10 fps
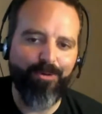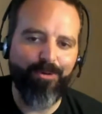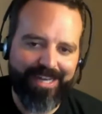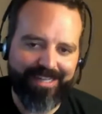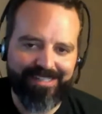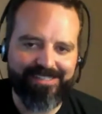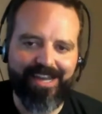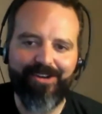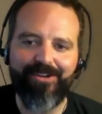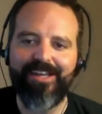we're laying this
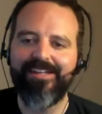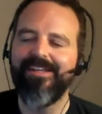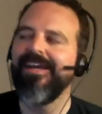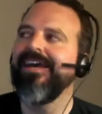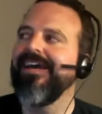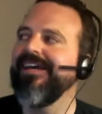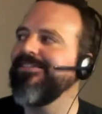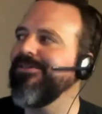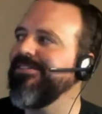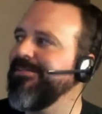out. And
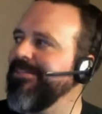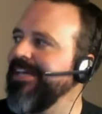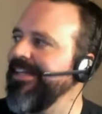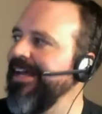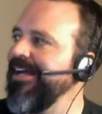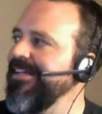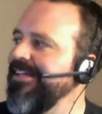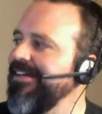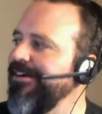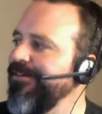so it seems like that
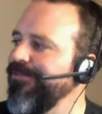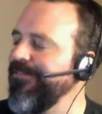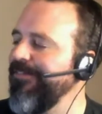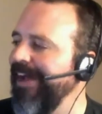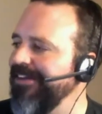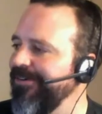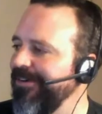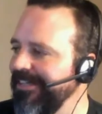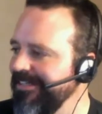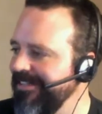idea of
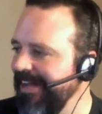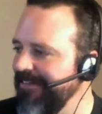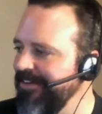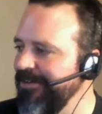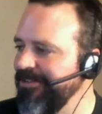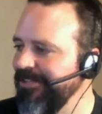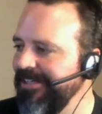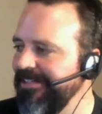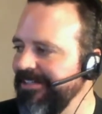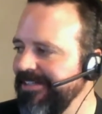refactoring needs to have a notion
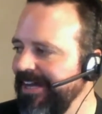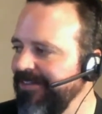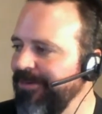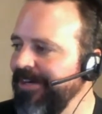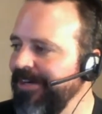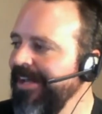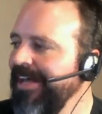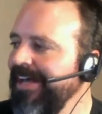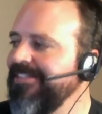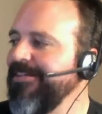in design where
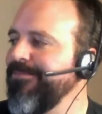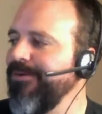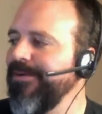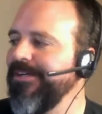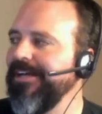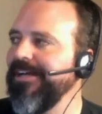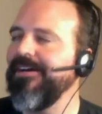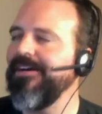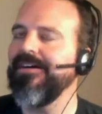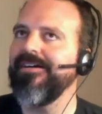at some point you're like,
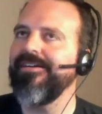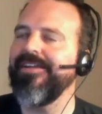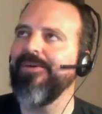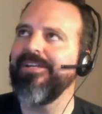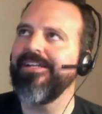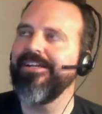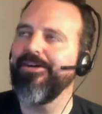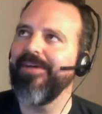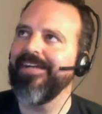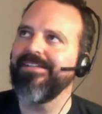oh, now we need to go
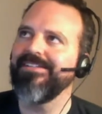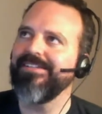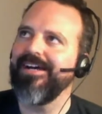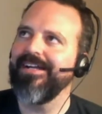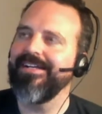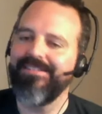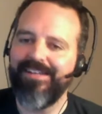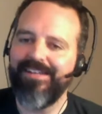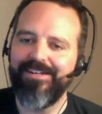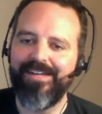back to design.
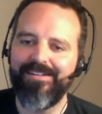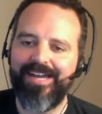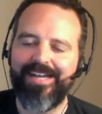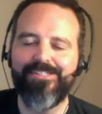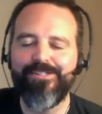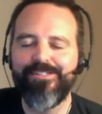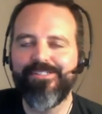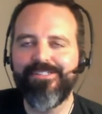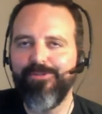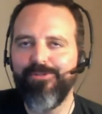And I guess you could
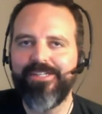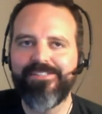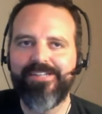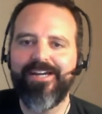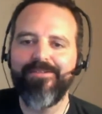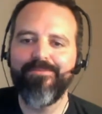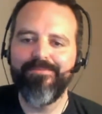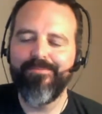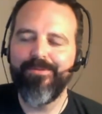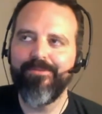just say redesign,
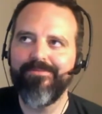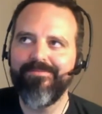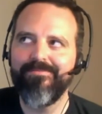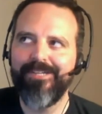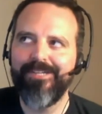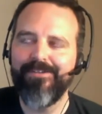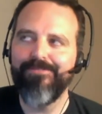but we need a